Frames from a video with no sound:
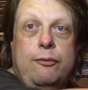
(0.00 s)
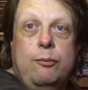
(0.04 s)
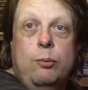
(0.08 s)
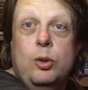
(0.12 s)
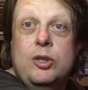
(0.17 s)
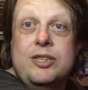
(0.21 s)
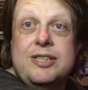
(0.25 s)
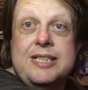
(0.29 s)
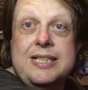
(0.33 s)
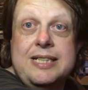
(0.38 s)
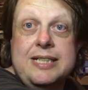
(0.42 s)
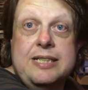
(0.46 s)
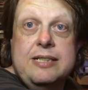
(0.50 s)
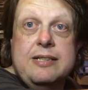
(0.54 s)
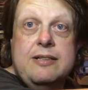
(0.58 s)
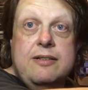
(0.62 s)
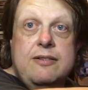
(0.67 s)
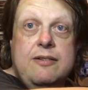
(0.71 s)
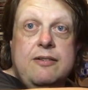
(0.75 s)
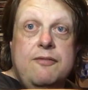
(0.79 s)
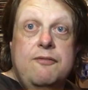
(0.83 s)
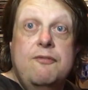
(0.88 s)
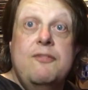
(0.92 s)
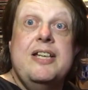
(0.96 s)
wanted
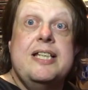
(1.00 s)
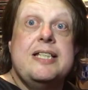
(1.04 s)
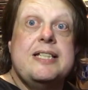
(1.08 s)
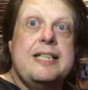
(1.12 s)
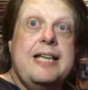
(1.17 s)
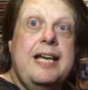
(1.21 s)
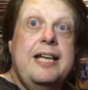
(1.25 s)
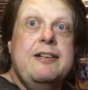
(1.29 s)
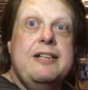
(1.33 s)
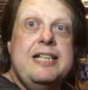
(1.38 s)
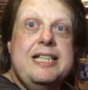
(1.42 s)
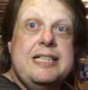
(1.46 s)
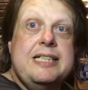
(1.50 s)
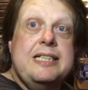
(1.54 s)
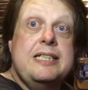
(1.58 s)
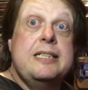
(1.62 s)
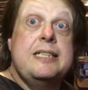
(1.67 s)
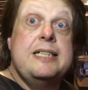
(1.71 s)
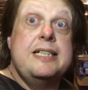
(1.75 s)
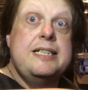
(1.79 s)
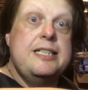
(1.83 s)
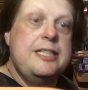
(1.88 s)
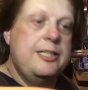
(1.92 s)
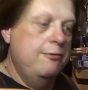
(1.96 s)
this and its
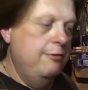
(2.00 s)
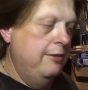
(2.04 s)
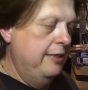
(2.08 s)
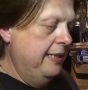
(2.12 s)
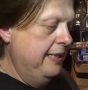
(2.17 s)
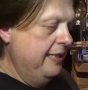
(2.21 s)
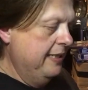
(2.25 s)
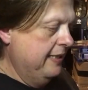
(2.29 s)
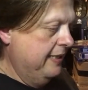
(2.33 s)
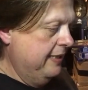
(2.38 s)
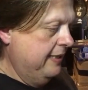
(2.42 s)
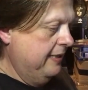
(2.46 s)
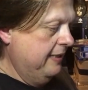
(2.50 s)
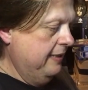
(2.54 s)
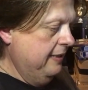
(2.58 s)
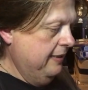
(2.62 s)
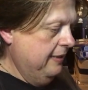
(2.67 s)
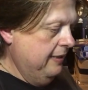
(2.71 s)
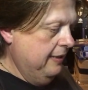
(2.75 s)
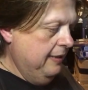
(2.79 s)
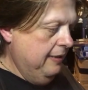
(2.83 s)
sister release.